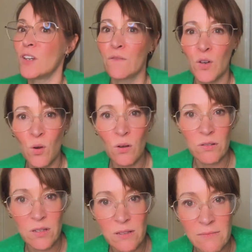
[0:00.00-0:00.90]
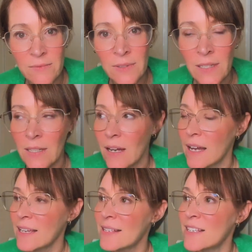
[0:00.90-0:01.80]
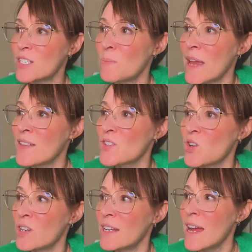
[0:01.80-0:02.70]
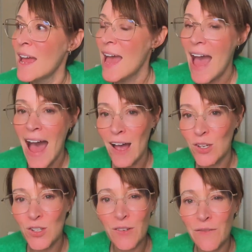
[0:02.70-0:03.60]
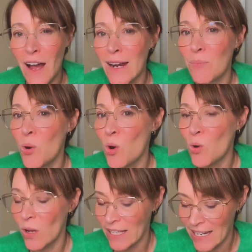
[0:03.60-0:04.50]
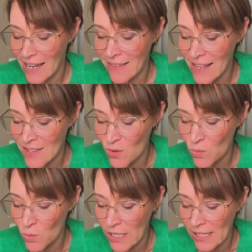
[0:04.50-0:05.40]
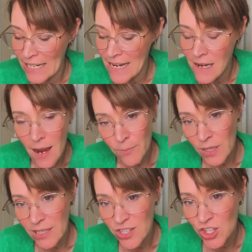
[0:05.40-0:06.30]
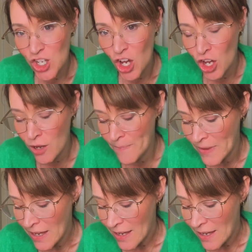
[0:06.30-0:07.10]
Of course. I guess it depends on how you define a poor quality egg. That's a really nebulous term,